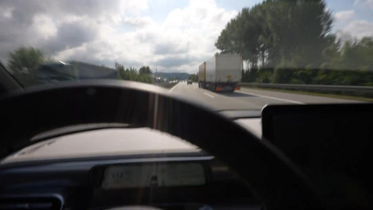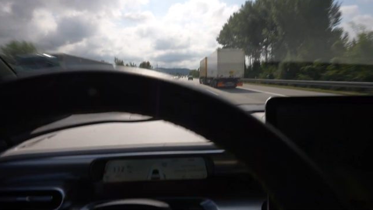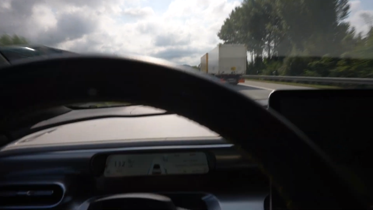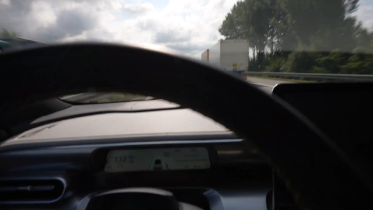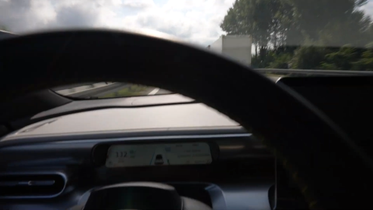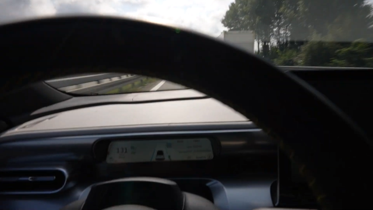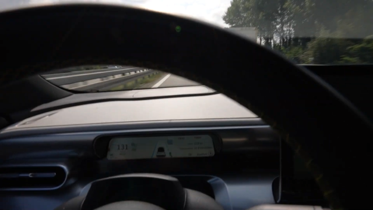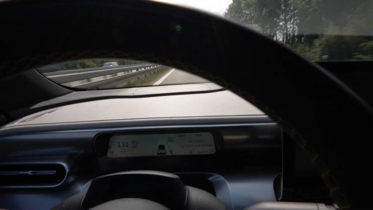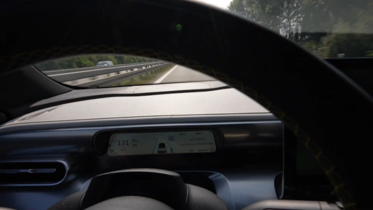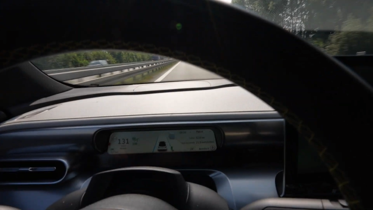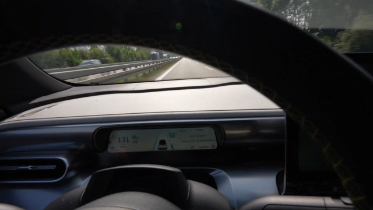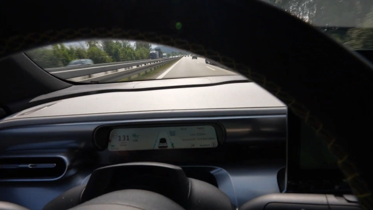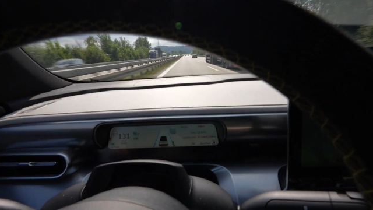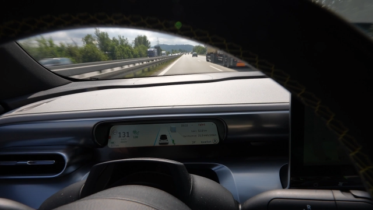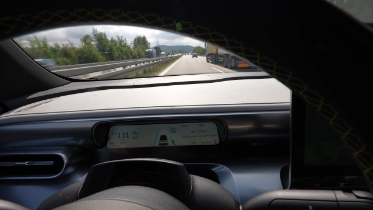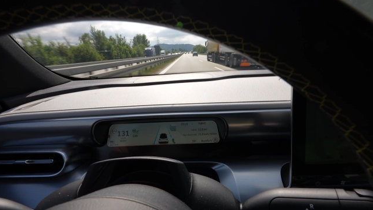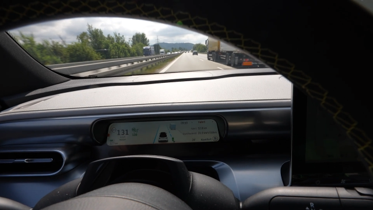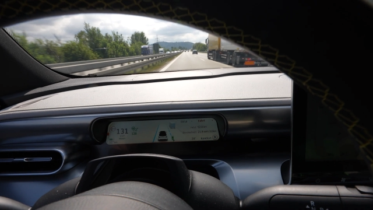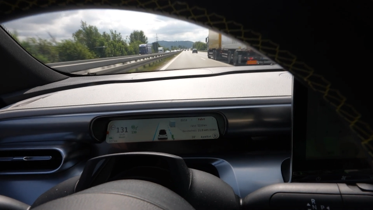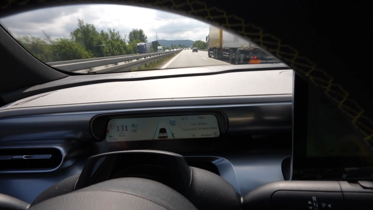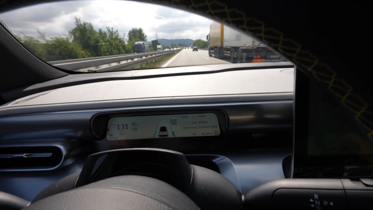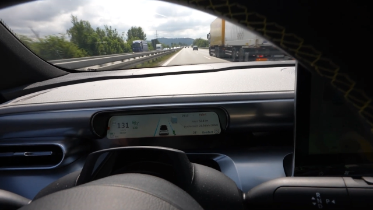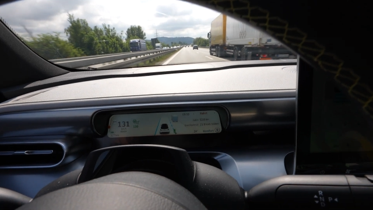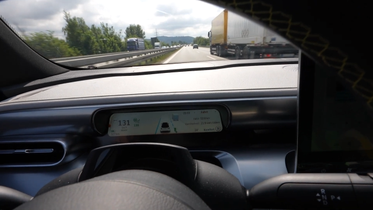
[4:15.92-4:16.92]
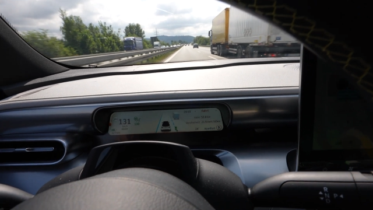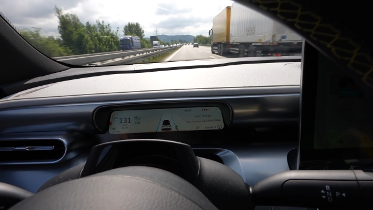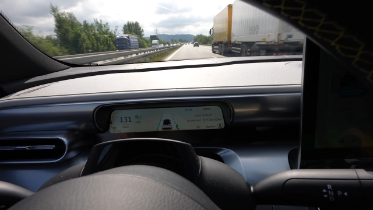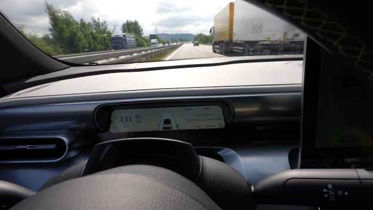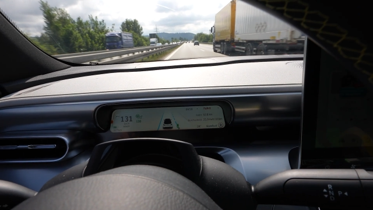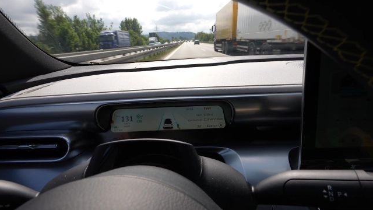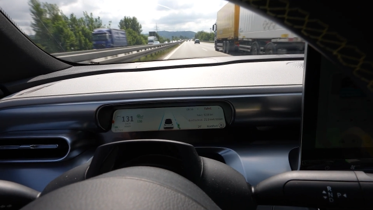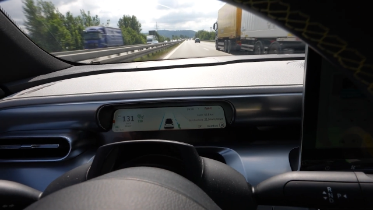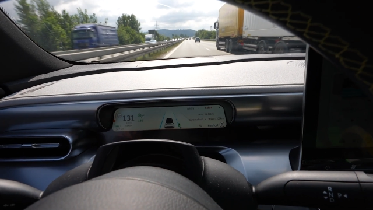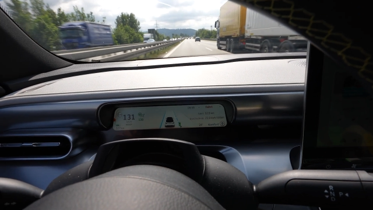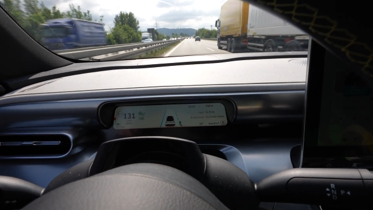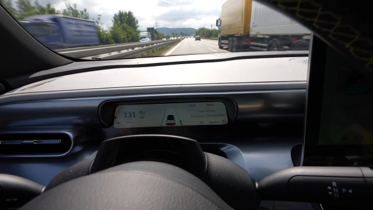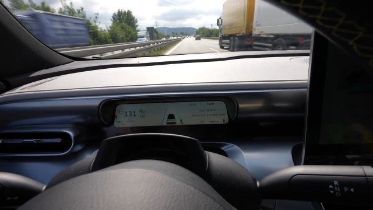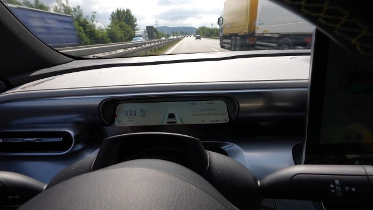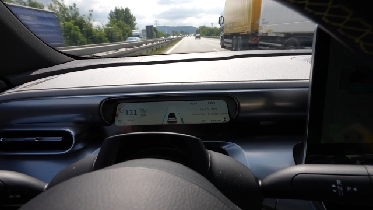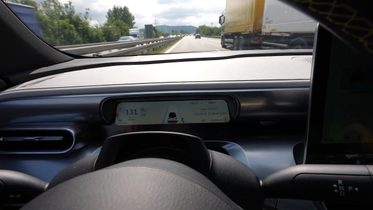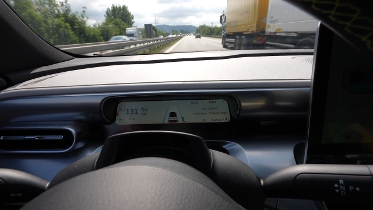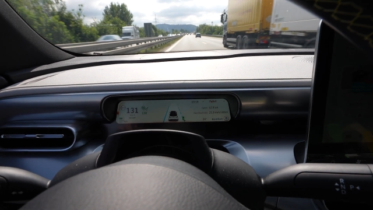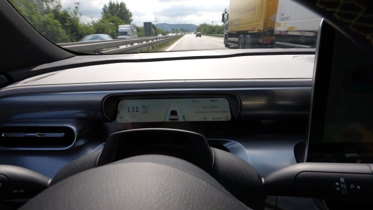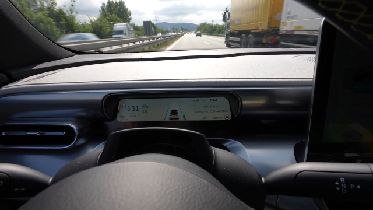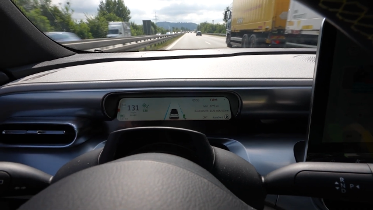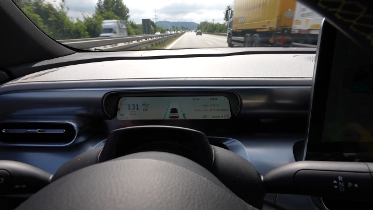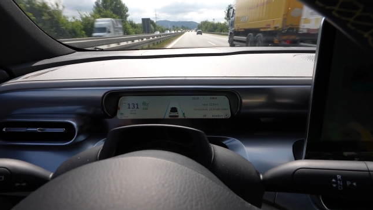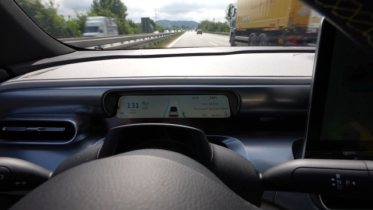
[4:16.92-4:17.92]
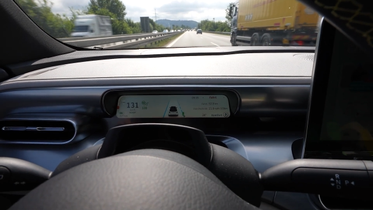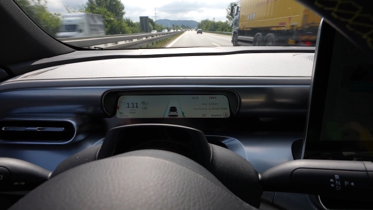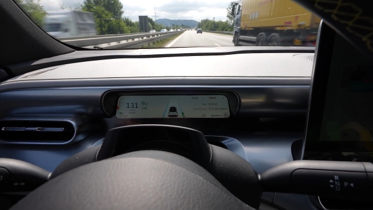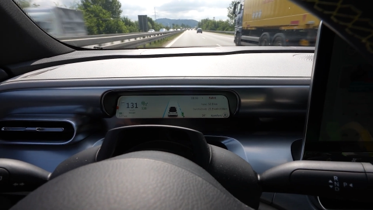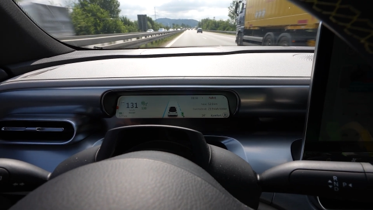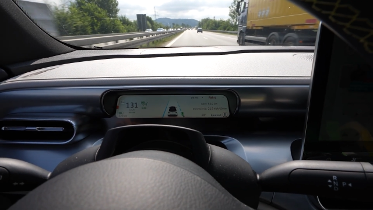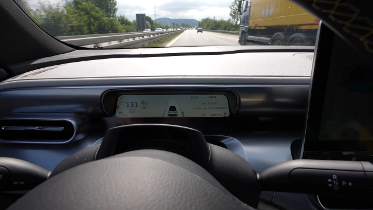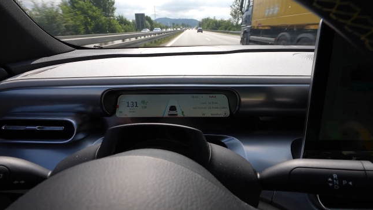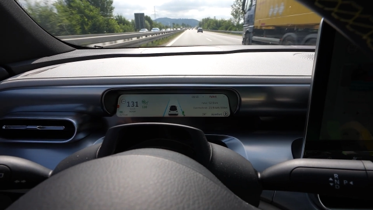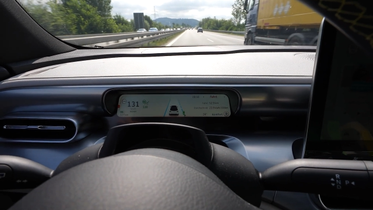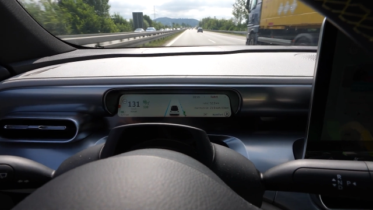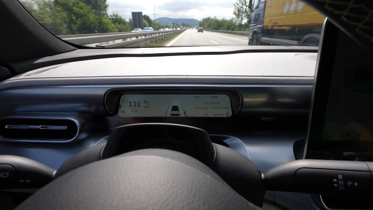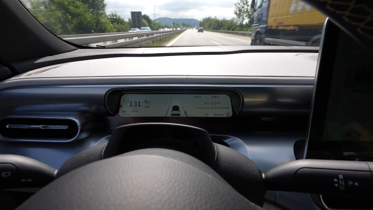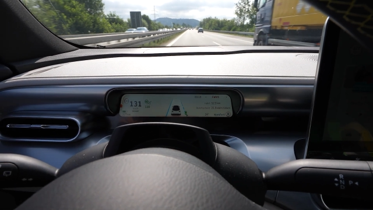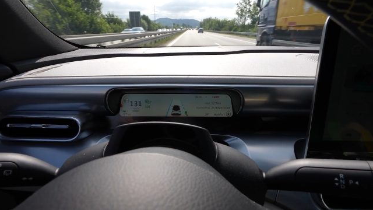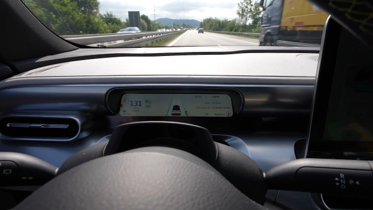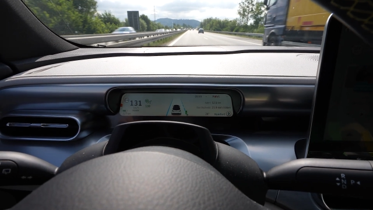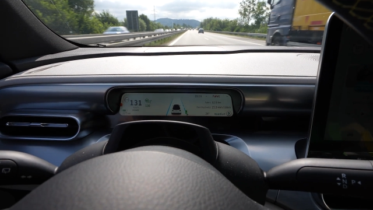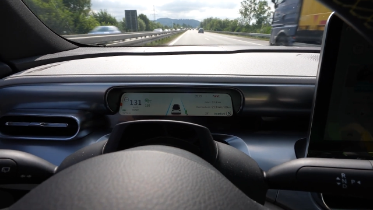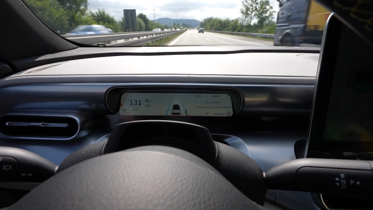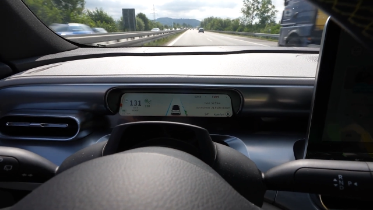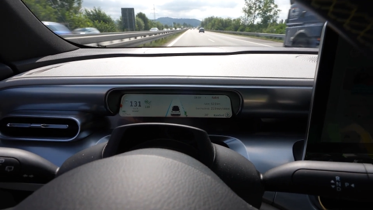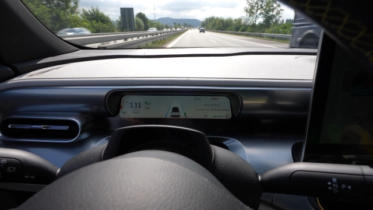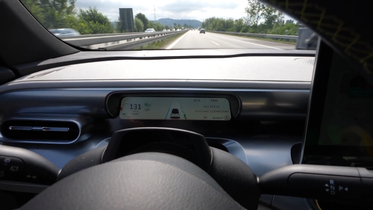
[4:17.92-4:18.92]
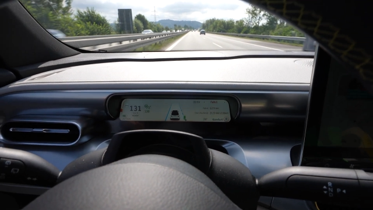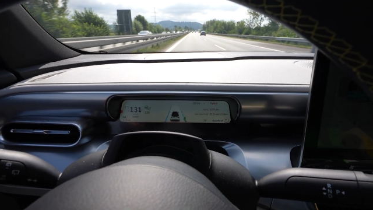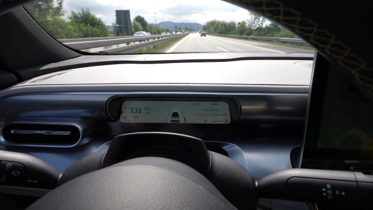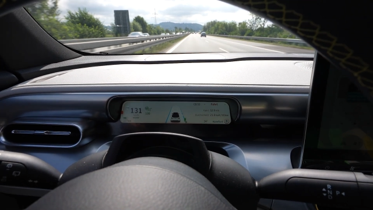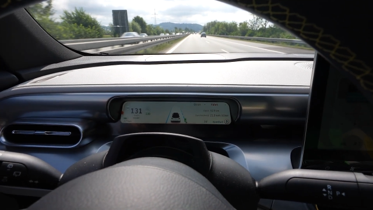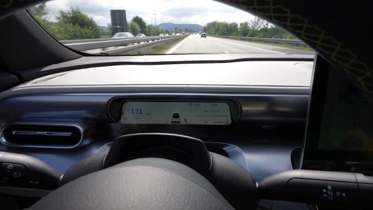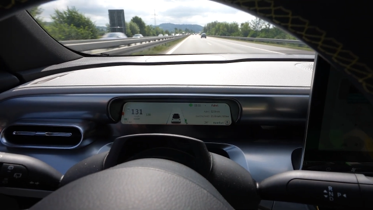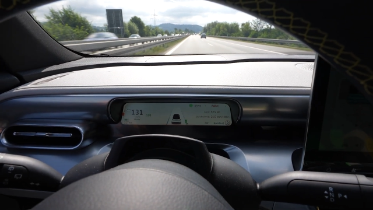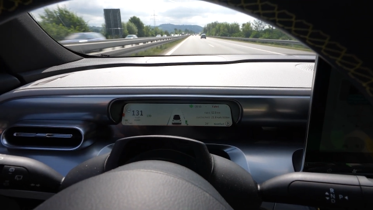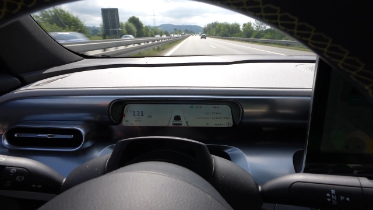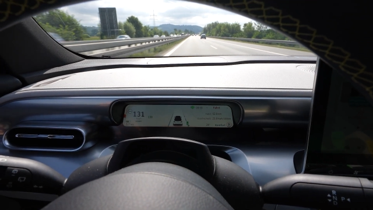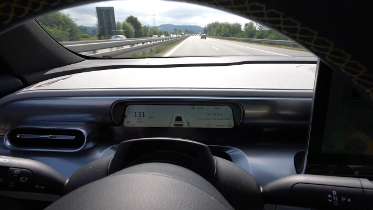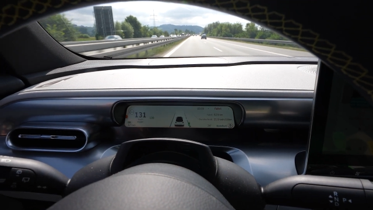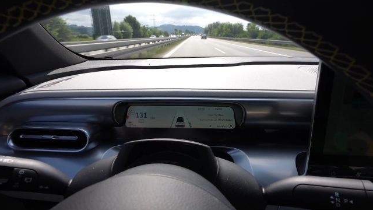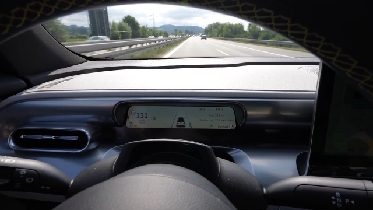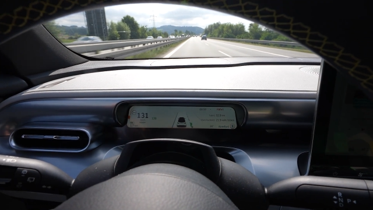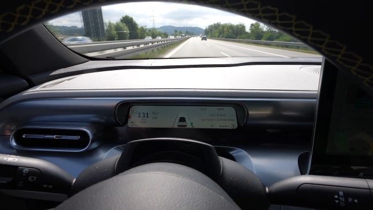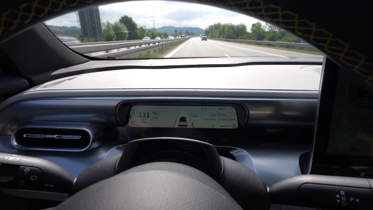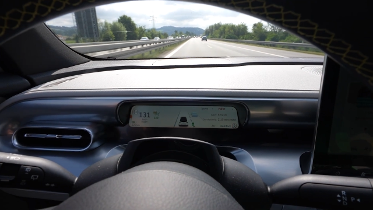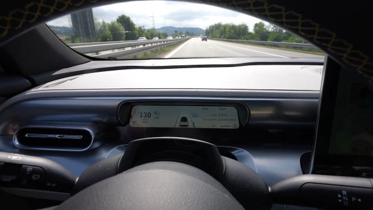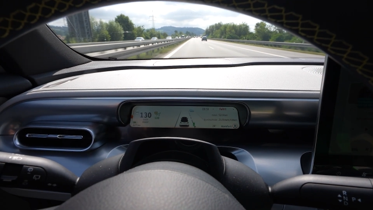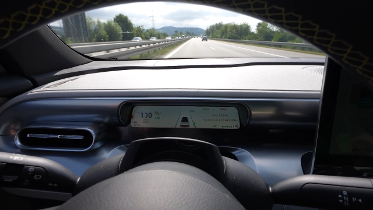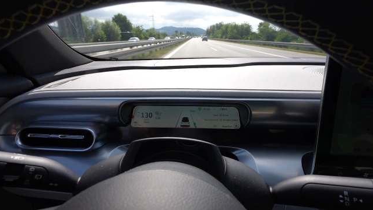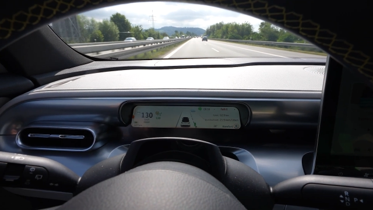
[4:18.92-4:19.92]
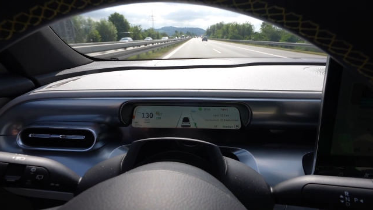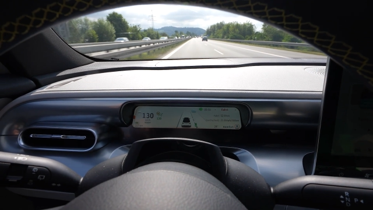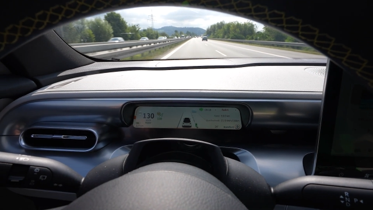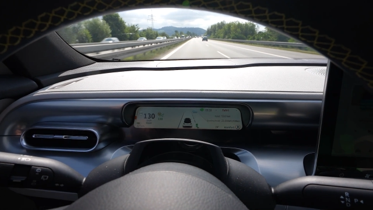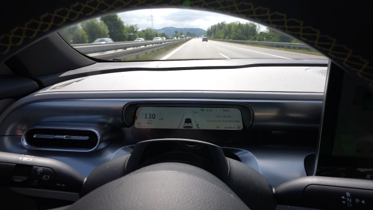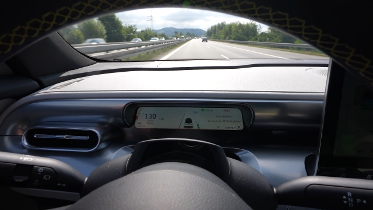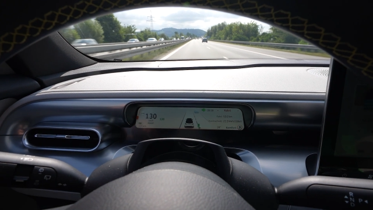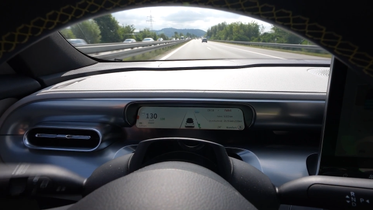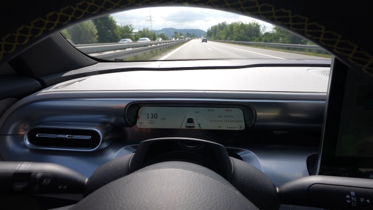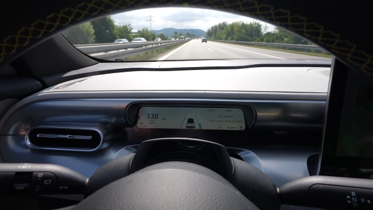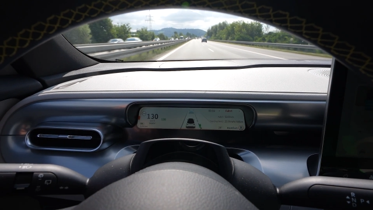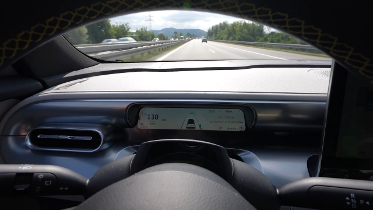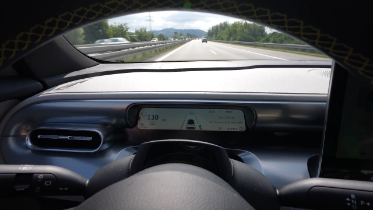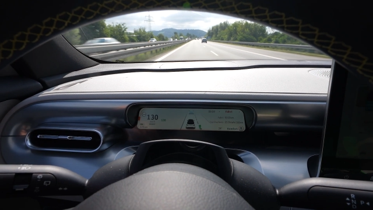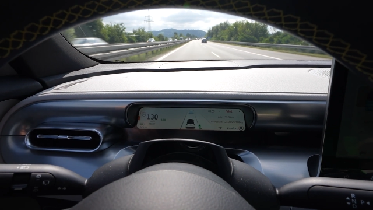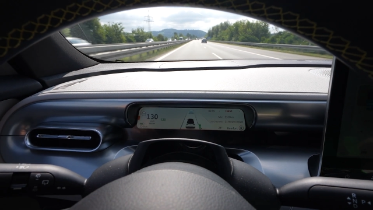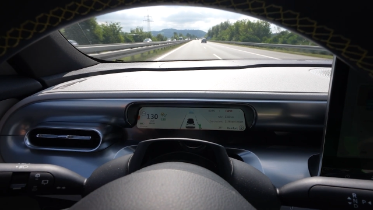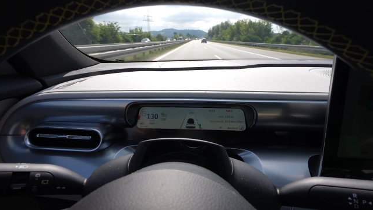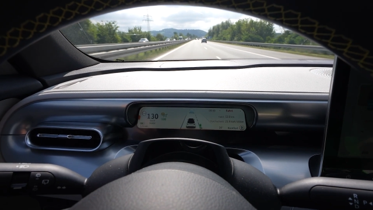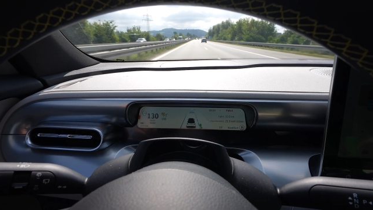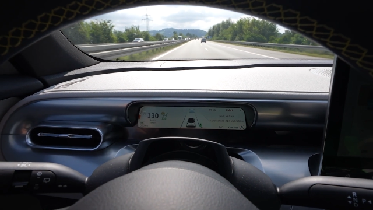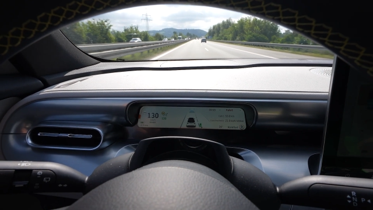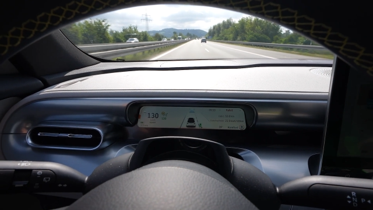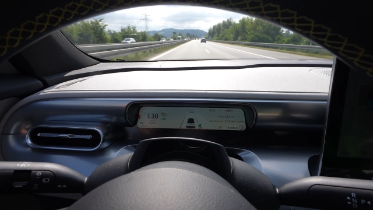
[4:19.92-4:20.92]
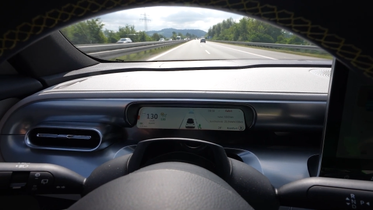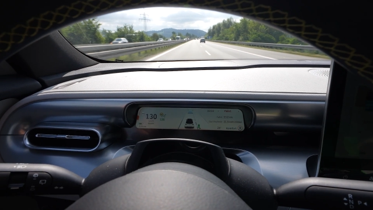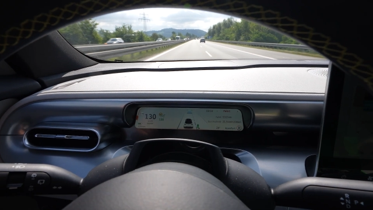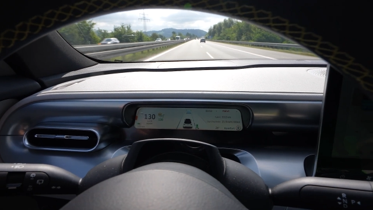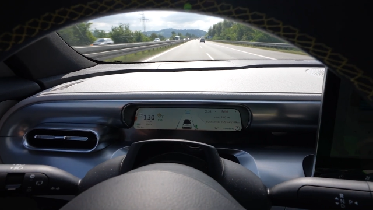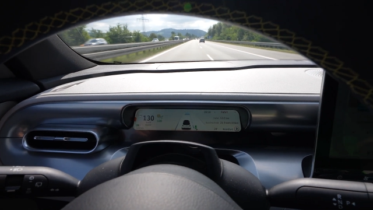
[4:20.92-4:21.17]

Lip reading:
[unreadable: no face in view]